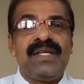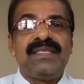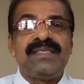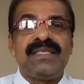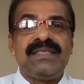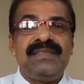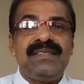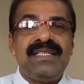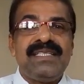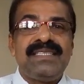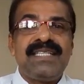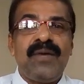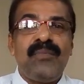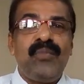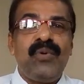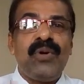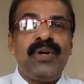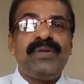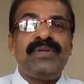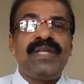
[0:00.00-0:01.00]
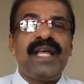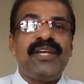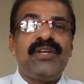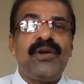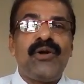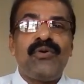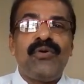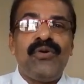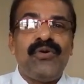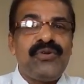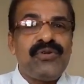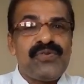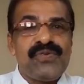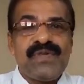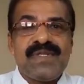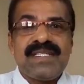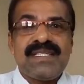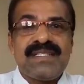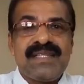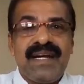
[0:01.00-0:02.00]
So this is a poem that you are going
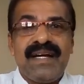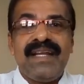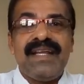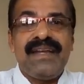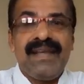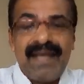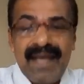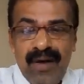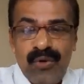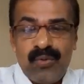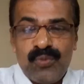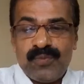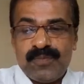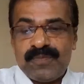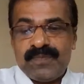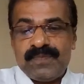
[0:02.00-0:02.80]
to study now.